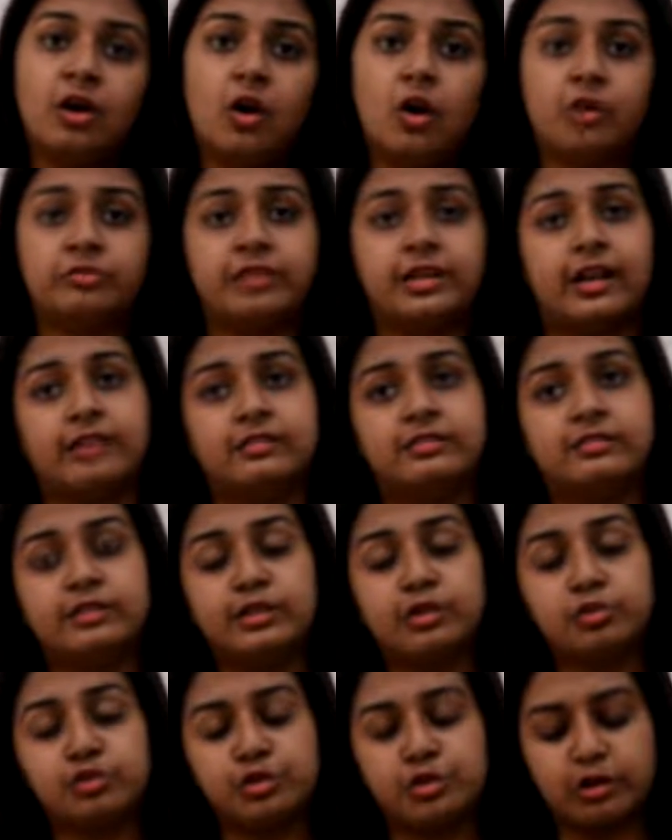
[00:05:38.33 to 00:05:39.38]
of the
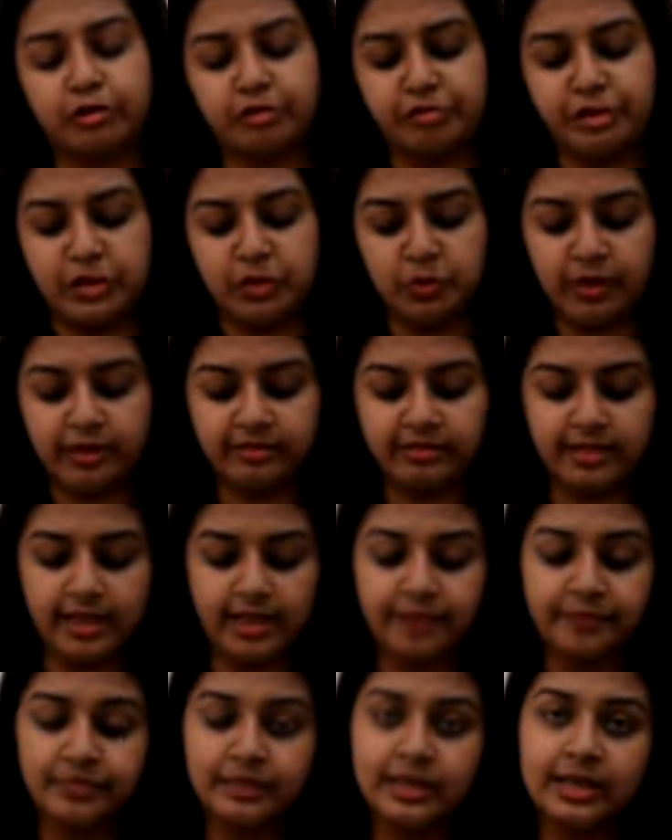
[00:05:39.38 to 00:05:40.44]
constitution of
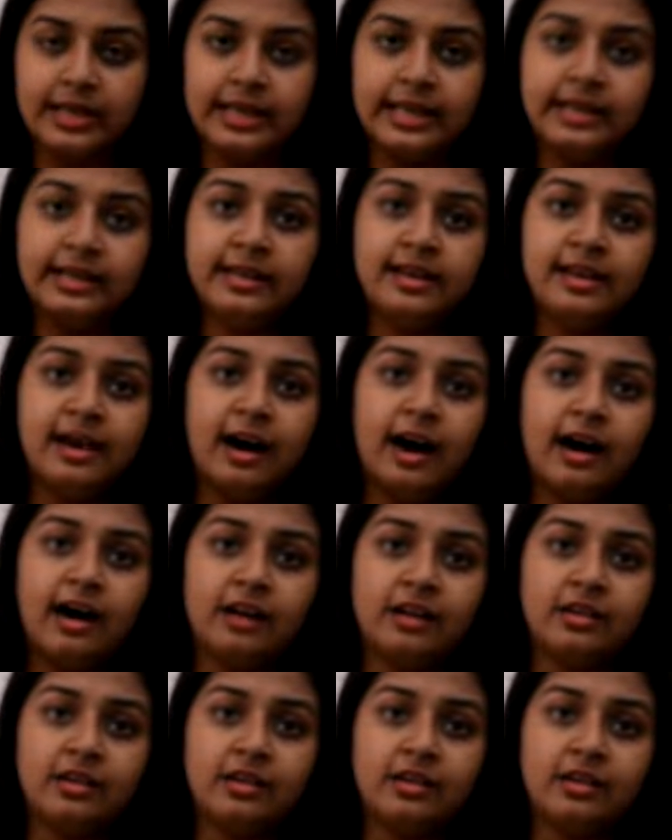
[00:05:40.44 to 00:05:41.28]
USA, India,